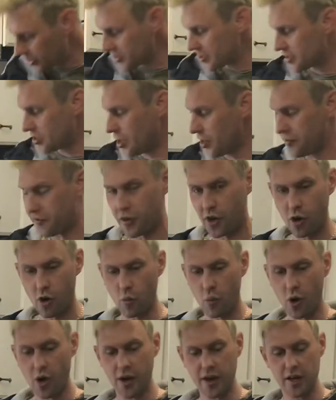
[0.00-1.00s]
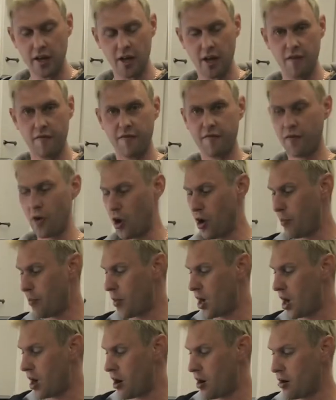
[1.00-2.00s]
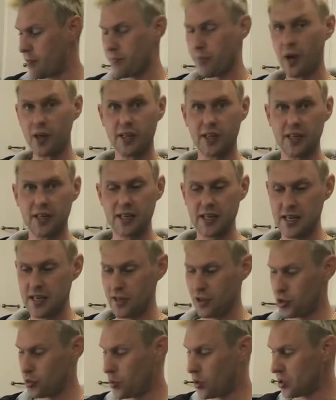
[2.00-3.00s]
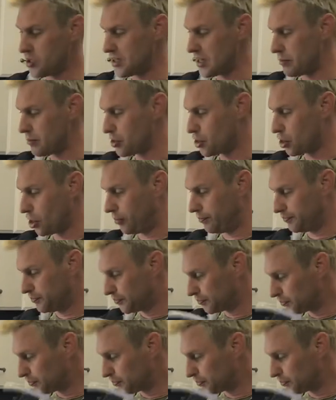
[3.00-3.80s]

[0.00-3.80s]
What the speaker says: siphon our wine from our bucket into our demijohn.